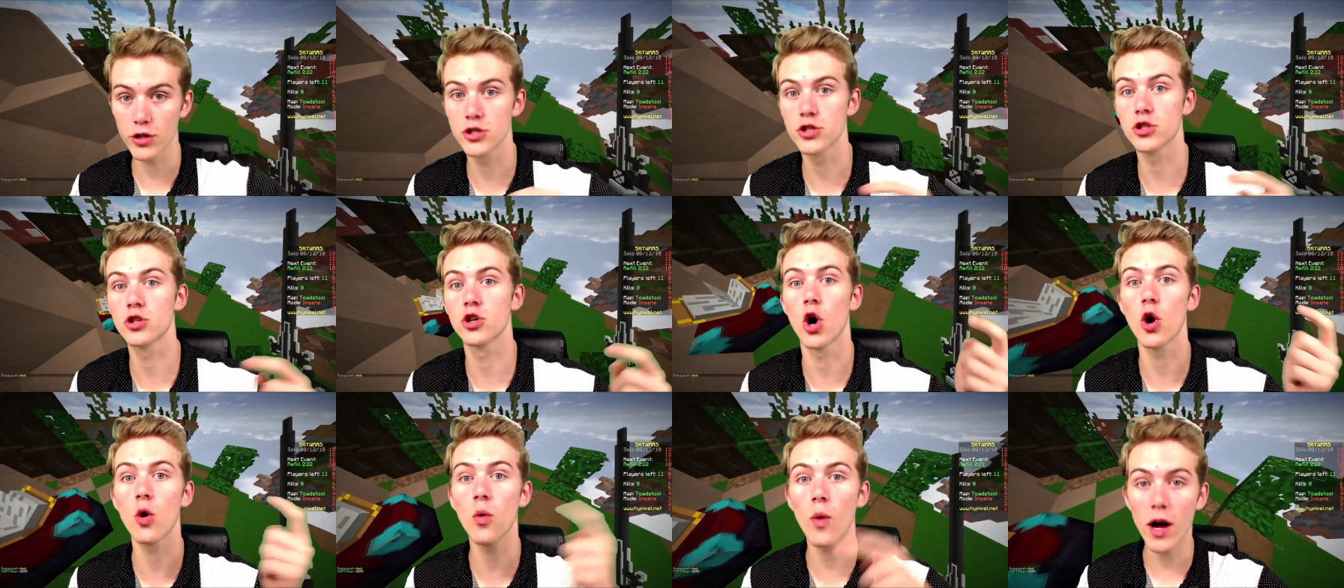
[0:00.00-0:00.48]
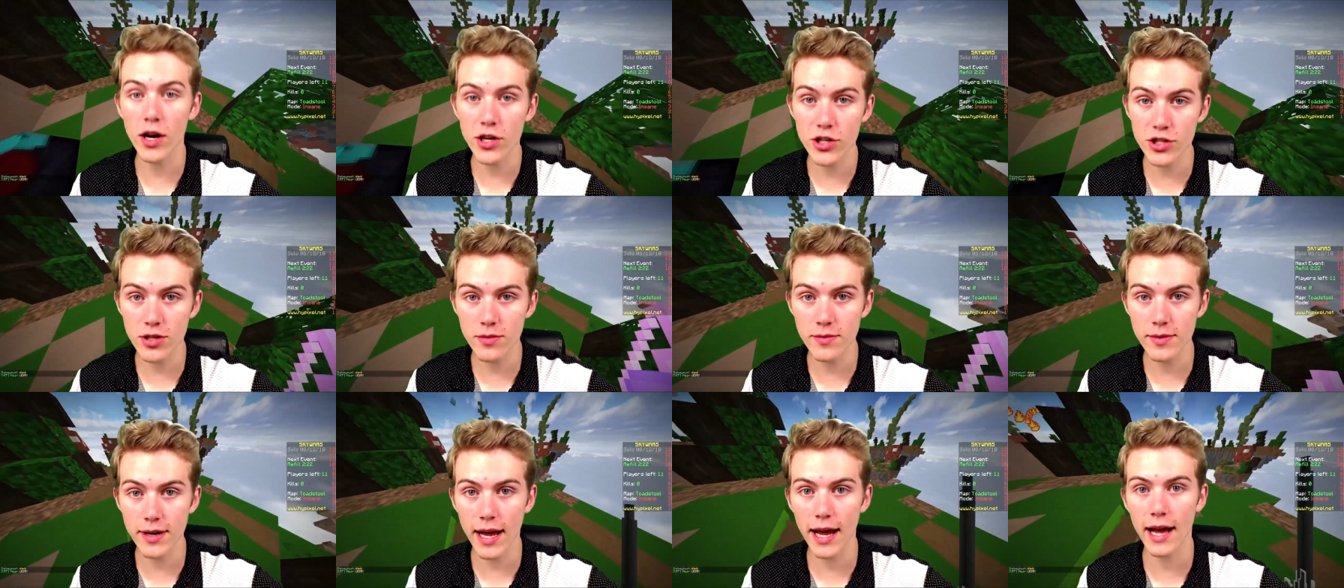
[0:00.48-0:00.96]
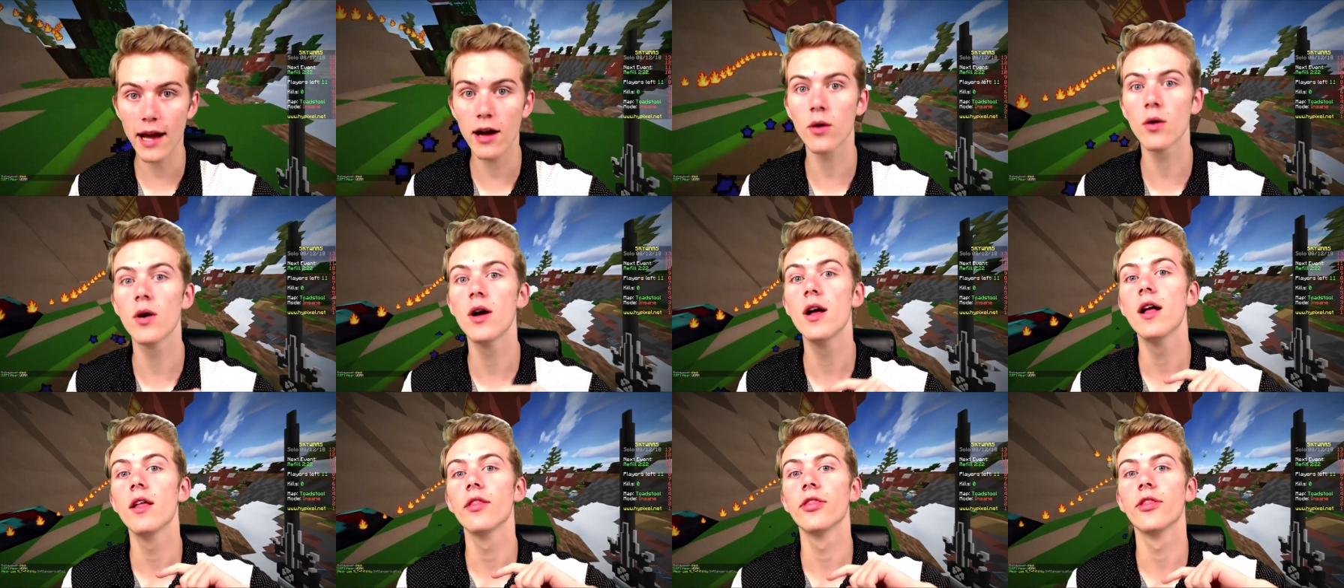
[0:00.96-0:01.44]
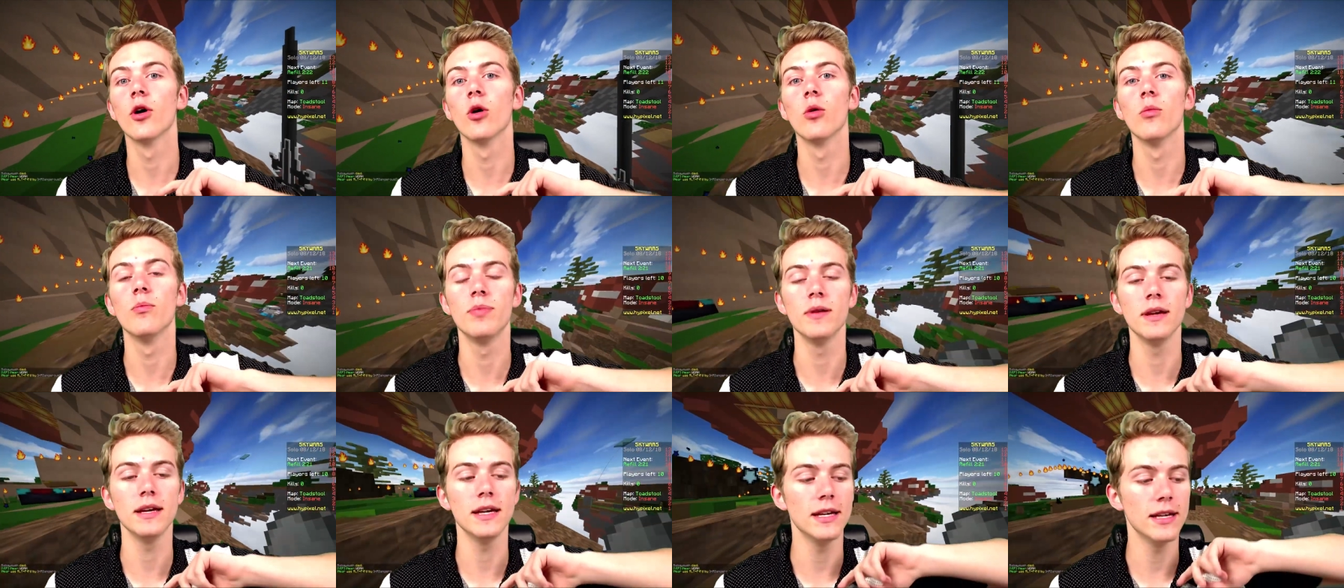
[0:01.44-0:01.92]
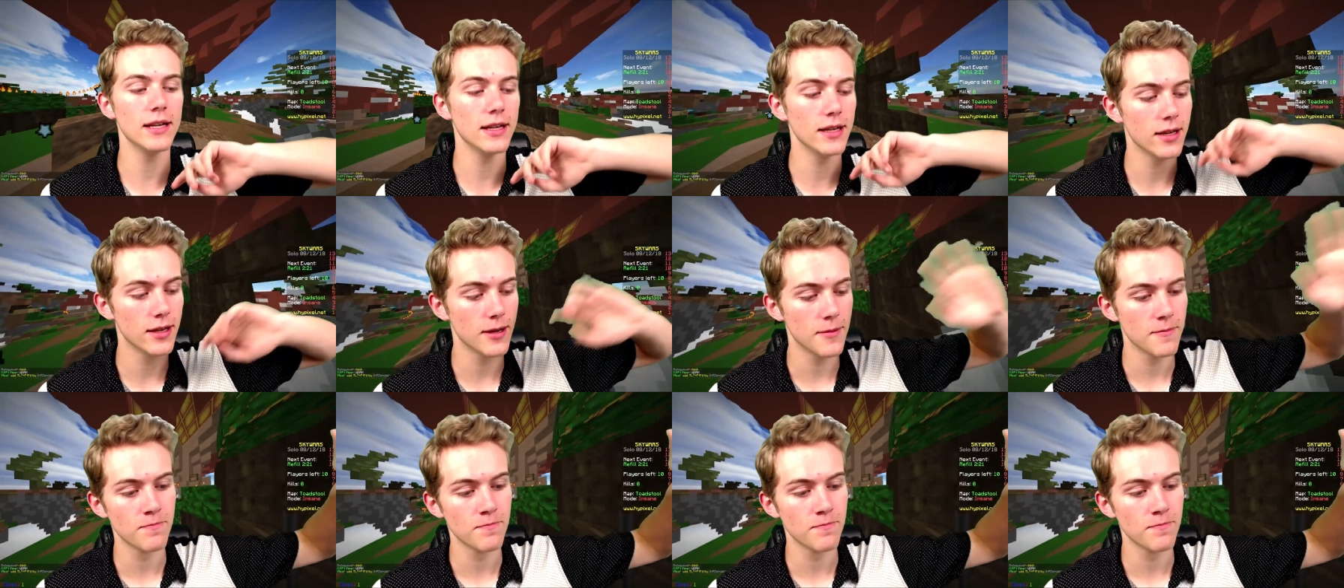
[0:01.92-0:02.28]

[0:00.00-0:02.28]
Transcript: go watch them now. They'll be,